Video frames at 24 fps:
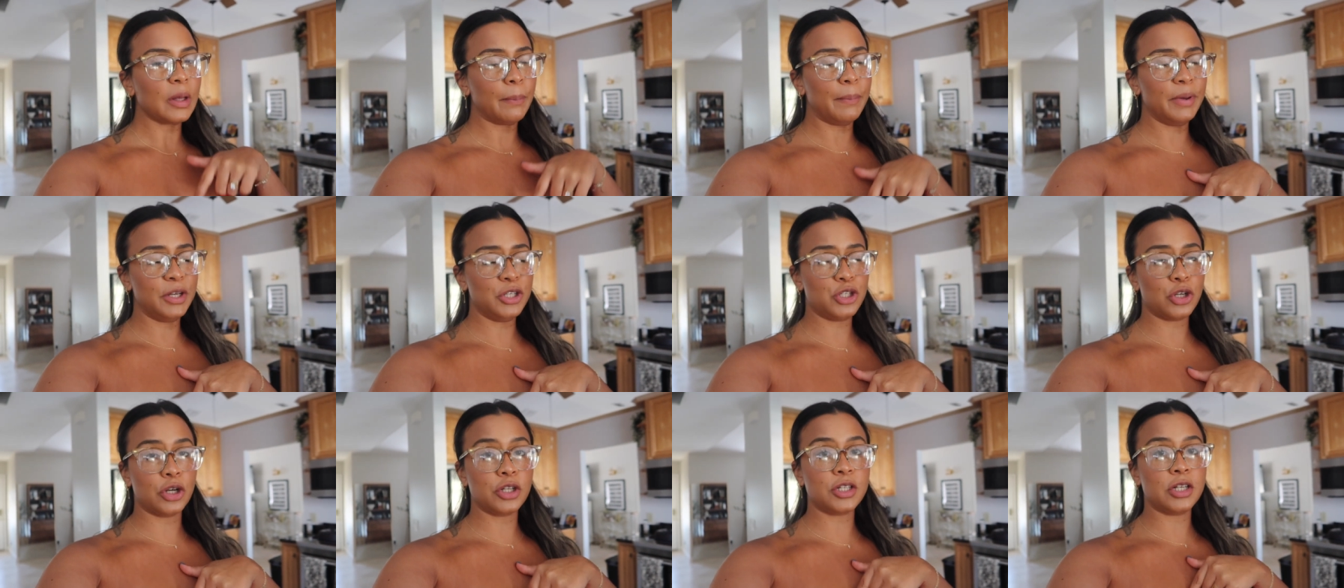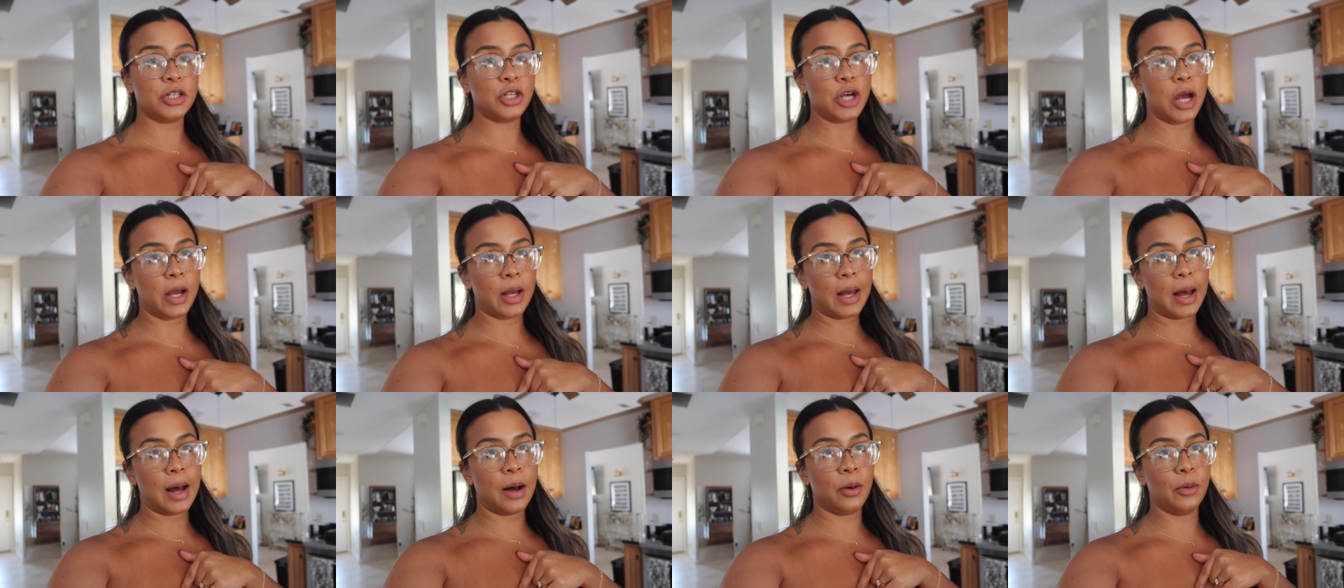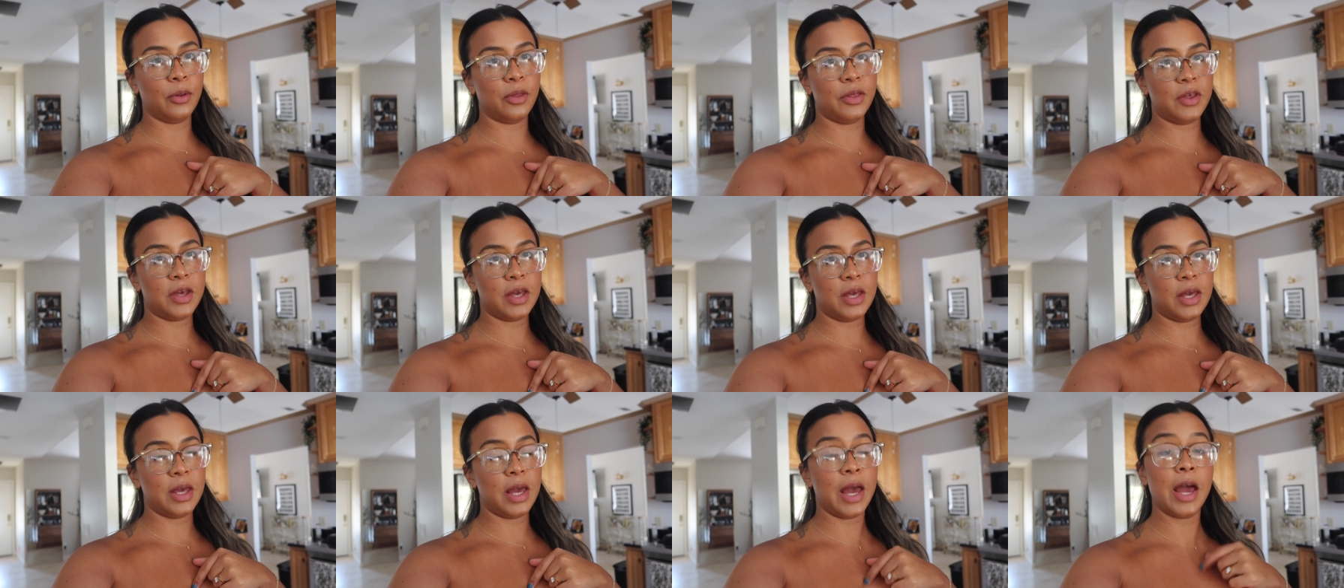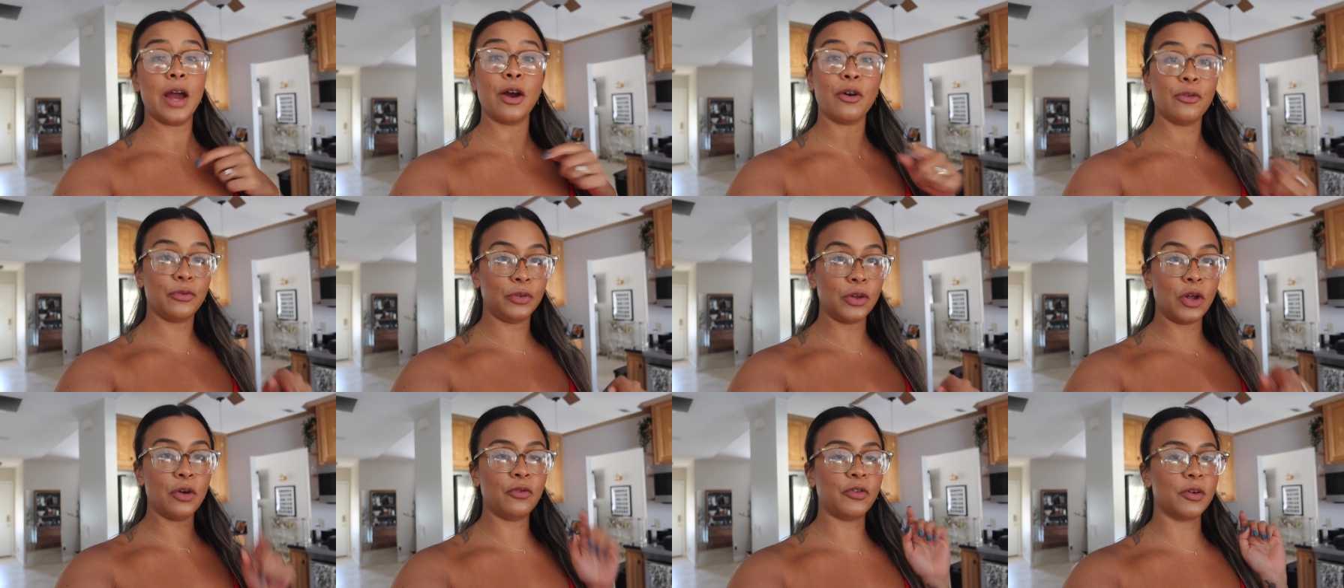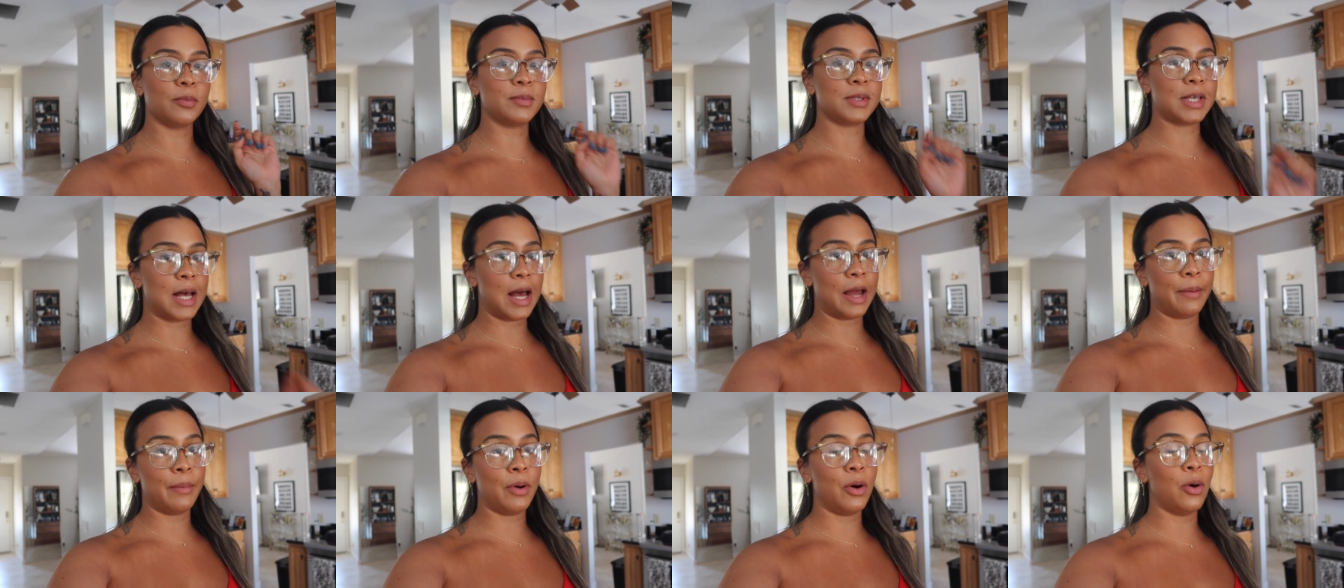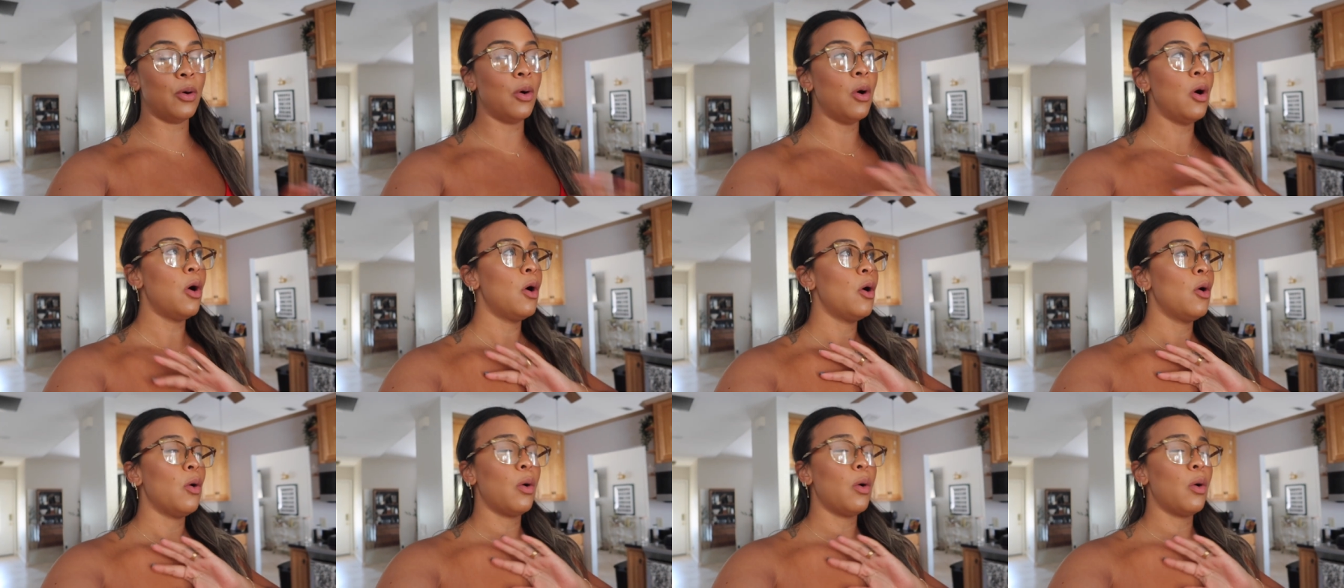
Be sure to check out the airflow from TYMO